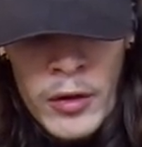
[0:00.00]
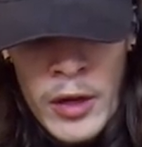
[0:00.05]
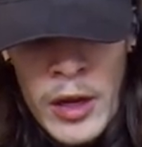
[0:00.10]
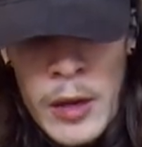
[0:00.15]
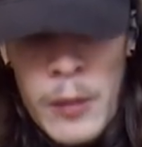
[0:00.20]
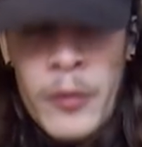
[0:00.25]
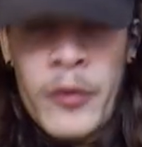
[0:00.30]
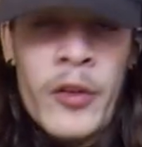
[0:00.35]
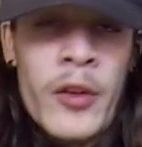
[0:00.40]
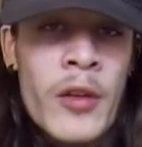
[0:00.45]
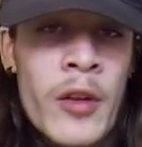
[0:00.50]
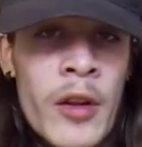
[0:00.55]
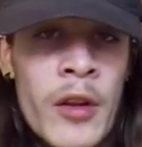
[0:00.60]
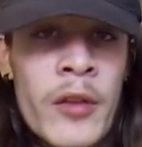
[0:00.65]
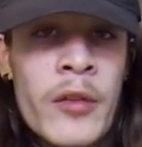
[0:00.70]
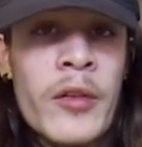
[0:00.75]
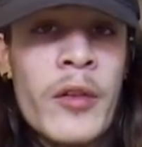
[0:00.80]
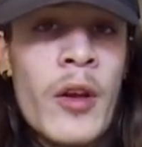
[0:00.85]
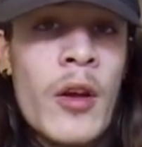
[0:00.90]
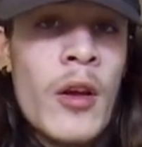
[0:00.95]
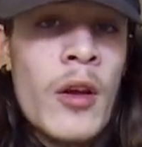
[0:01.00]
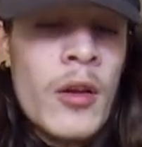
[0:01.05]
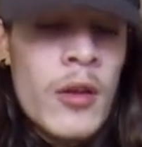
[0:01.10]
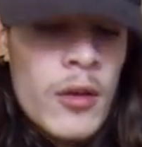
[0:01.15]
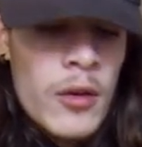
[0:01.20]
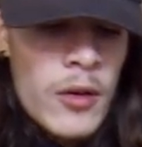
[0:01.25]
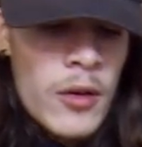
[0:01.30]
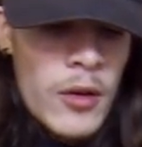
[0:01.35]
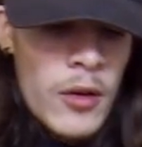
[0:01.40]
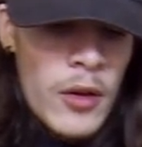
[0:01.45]
names in this
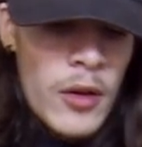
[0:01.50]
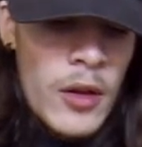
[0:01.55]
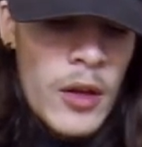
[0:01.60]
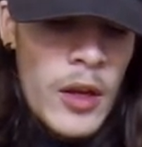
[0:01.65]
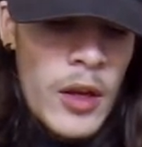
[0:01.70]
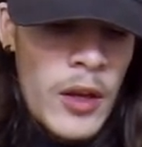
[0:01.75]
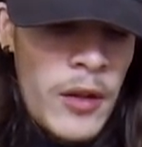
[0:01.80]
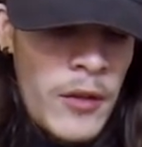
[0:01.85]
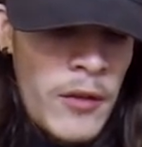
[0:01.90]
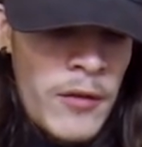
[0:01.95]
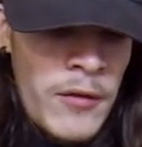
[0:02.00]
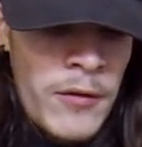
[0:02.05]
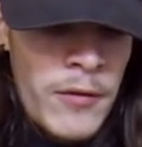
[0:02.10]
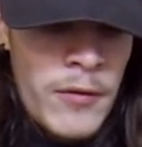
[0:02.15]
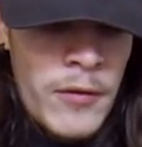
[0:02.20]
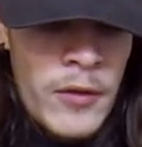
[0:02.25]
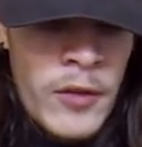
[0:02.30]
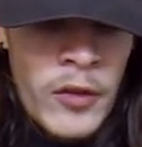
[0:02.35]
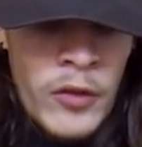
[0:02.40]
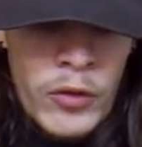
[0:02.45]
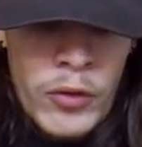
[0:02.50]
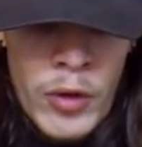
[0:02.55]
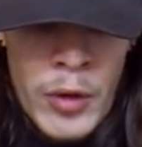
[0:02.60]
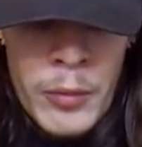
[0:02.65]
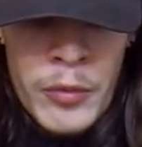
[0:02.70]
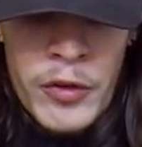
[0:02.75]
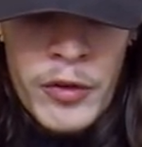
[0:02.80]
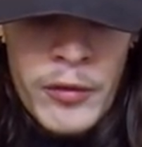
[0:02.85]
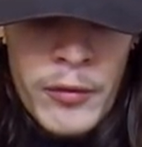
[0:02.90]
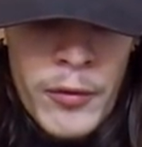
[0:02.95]
in the
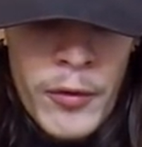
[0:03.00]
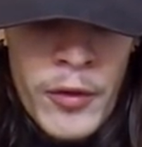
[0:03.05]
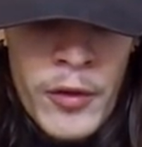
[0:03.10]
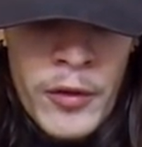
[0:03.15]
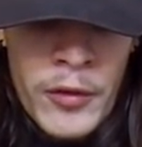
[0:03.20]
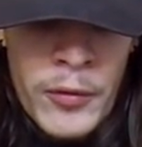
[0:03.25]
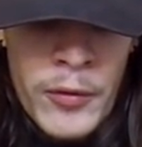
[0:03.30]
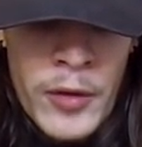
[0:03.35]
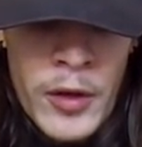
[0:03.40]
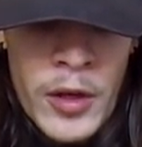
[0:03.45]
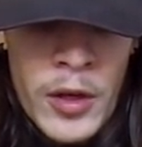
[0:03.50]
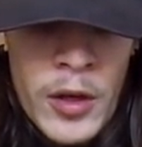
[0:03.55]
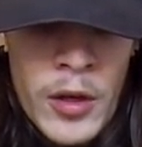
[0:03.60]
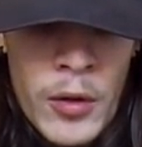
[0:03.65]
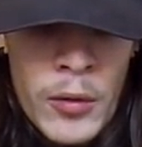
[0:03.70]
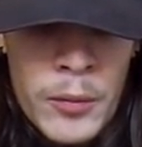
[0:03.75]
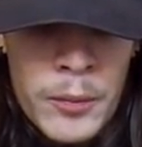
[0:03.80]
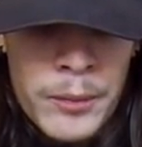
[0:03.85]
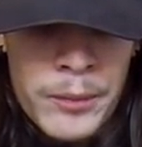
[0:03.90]
description for this video.